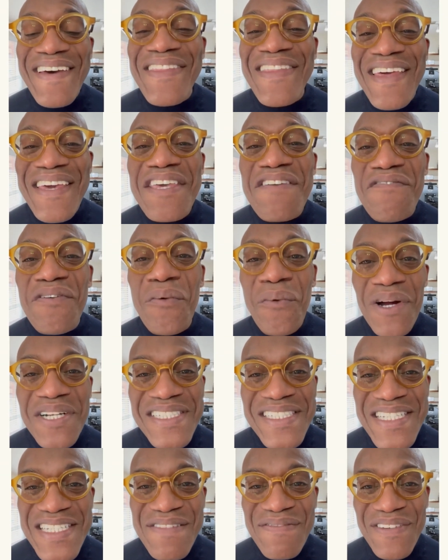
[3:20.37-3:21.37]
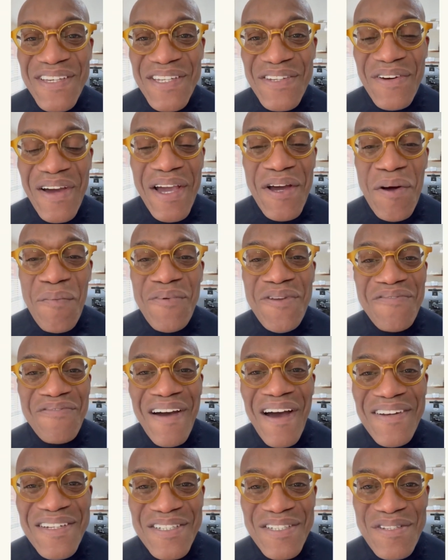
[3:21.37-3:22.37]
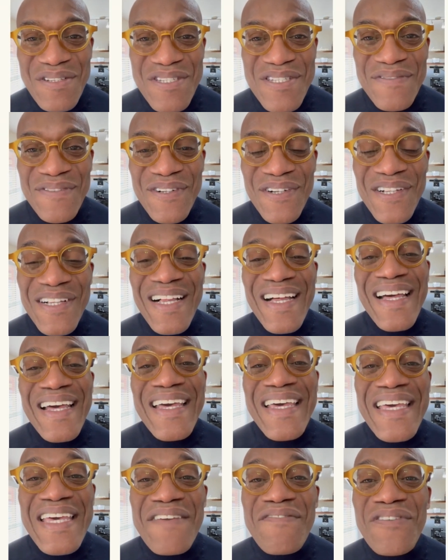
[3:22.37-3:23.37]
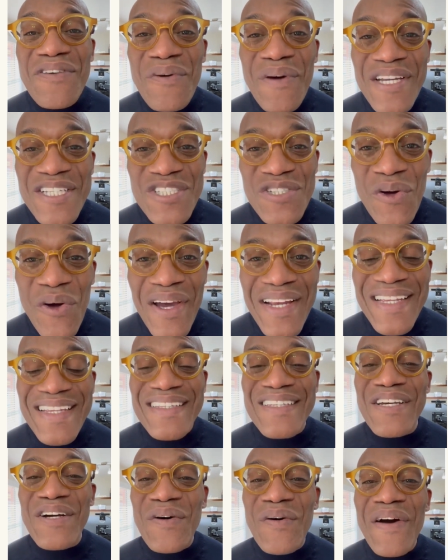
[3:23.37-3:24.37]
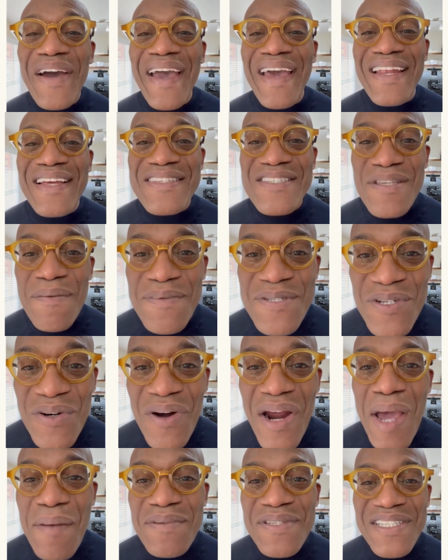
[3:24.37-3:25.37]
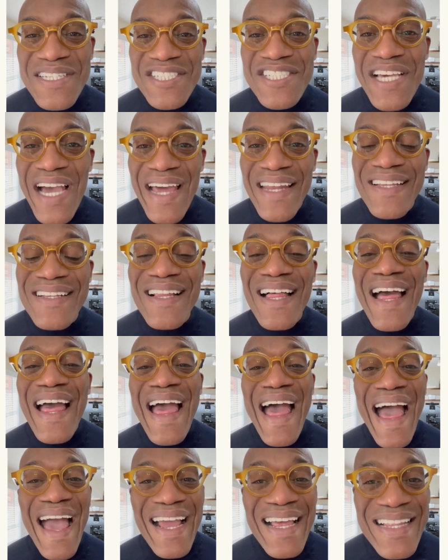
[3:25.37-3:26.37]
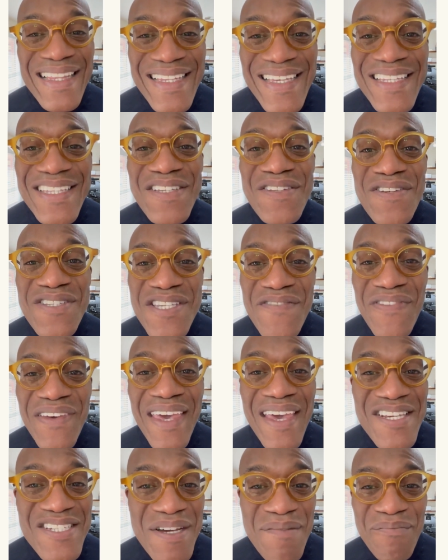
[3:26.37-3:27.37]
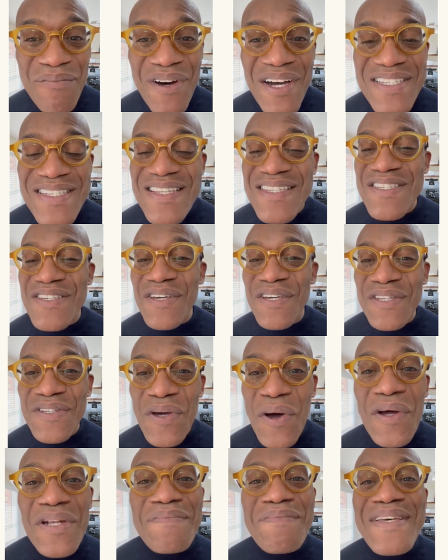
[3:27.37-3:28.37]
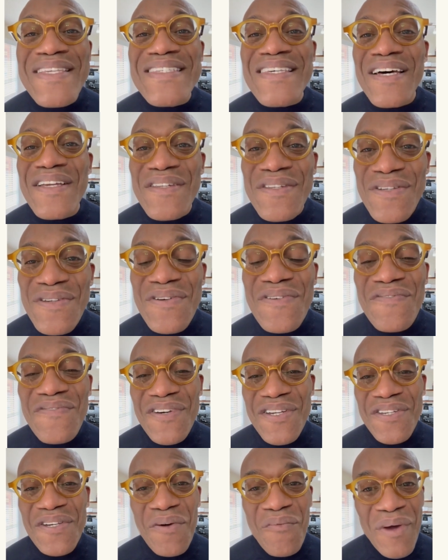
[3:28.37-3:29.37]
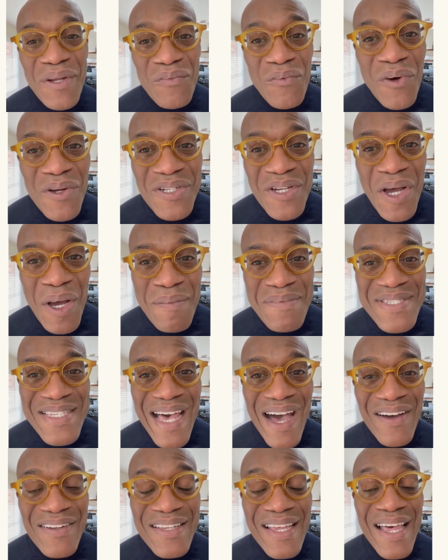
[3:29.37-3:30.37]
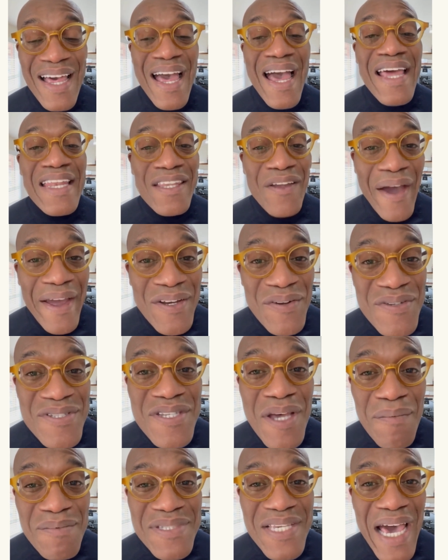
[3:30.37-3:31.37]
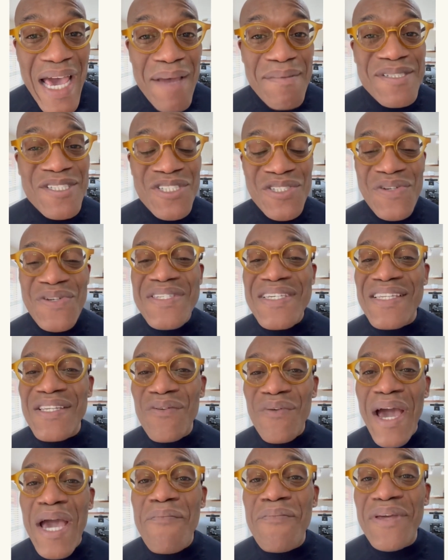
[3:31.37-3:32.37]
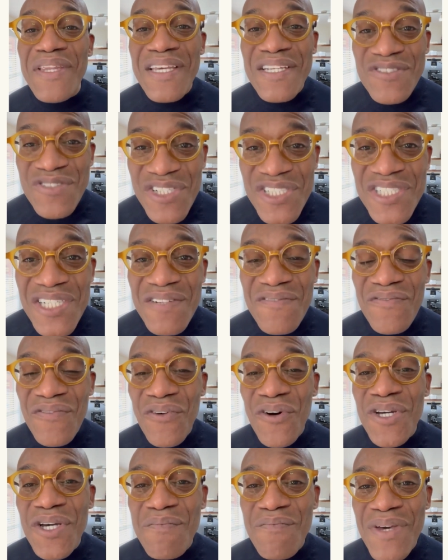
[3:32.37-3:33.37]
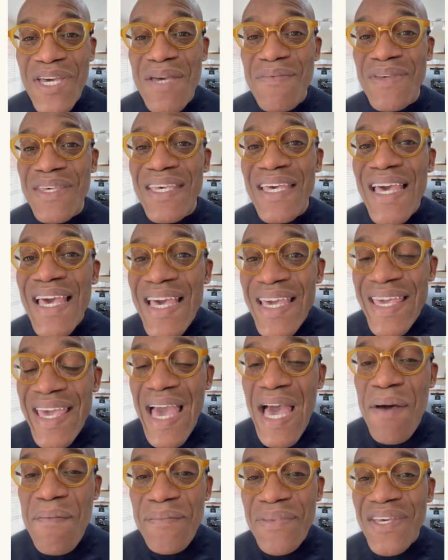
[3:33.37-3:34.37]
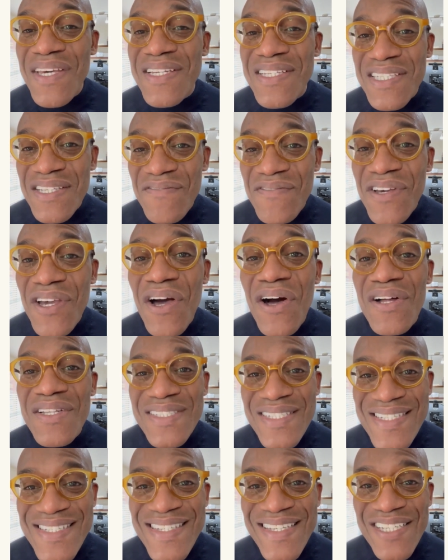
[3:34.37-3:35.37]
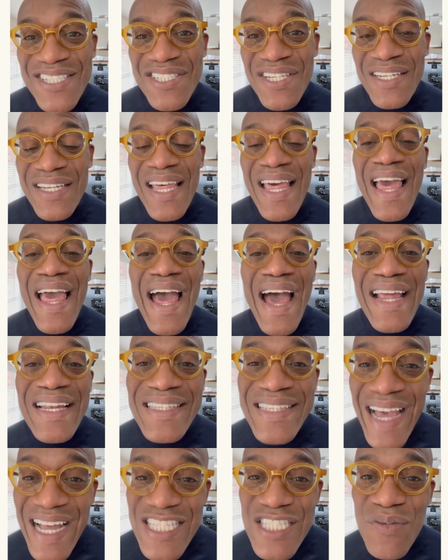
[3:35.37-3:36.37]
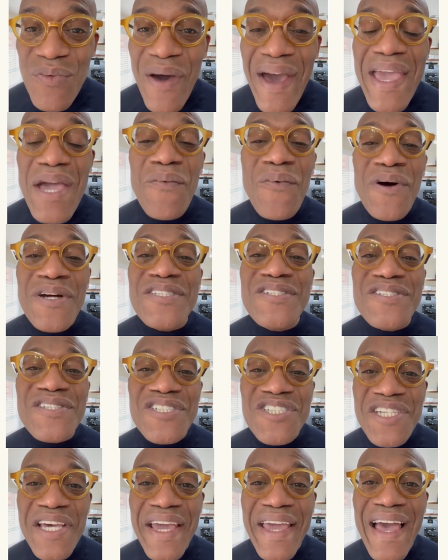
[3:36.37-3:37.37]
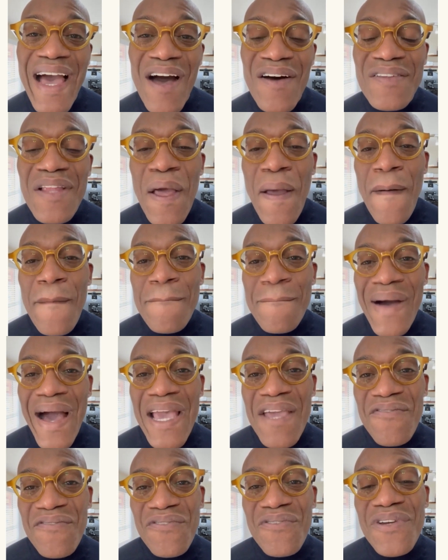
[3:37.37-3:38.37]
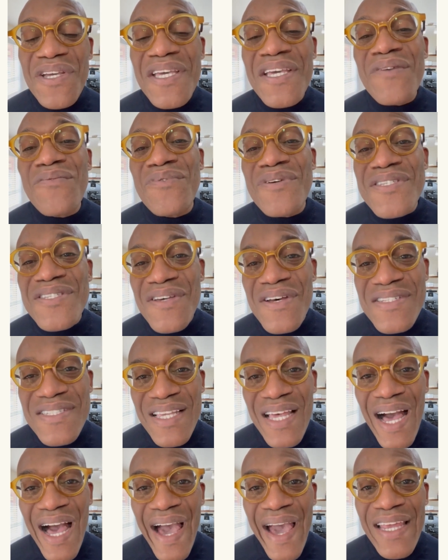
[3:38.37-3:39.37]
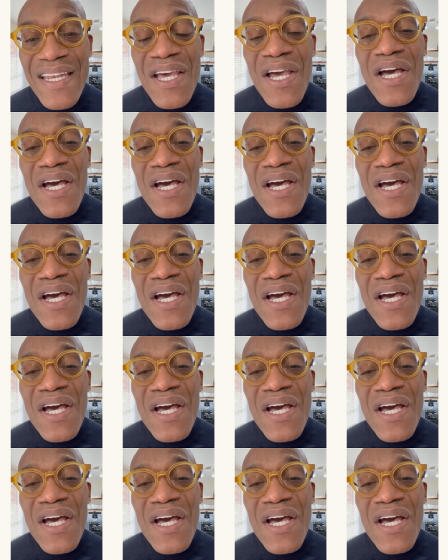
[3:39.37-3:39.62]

Thank you for watching this video. I hope you found it useful. If you enjoyed it, go ahead and subscribe to the channel and click the notification button so you don't miss a new video when one comes out. Now, I know sometimes choosing the right pediatrician for your baby can be a difficult decision, and that's why I want you to check out my free resource guide.